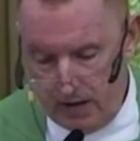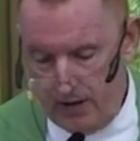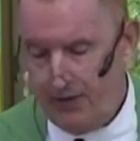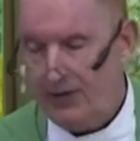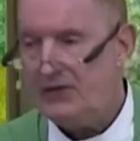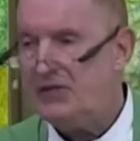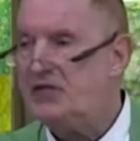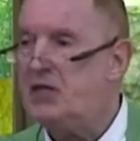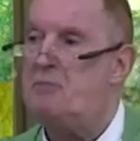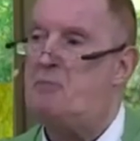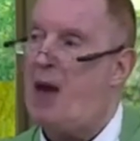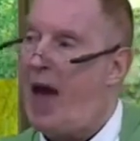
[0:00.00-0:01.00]
This is the
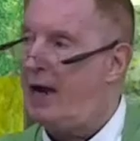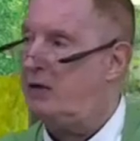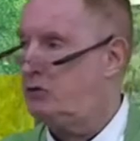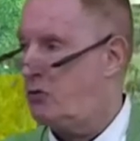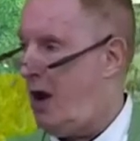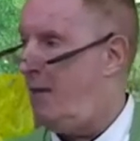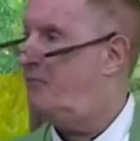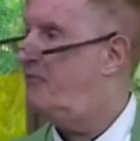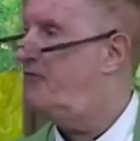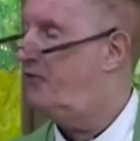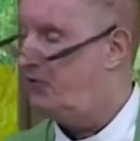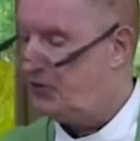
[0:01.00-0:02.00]
backdrop
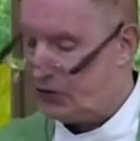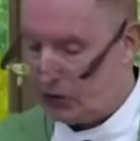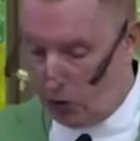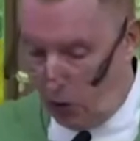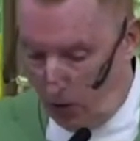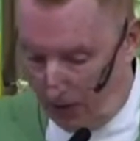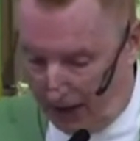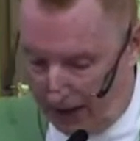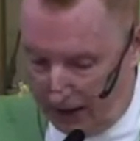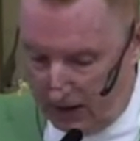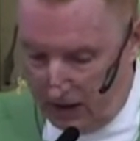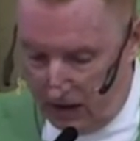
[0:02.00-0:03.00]
for the story
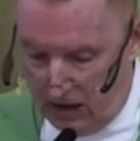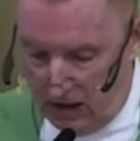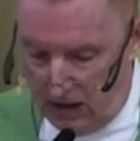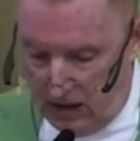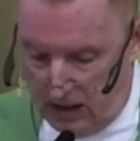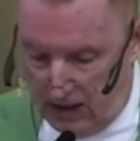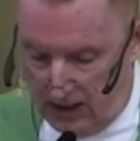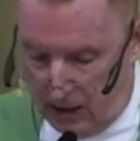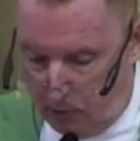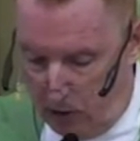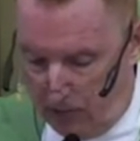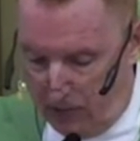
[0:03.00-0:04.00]
that
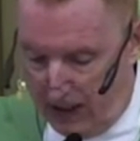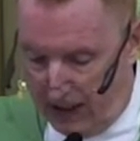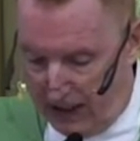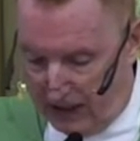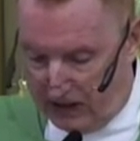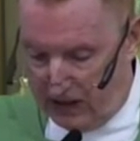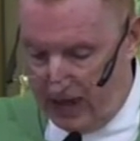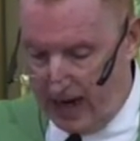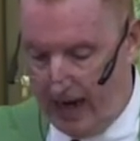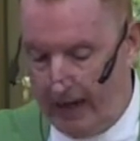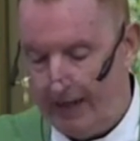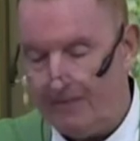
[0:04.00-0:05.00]
we're reading
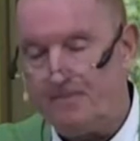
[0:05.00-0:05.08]
today.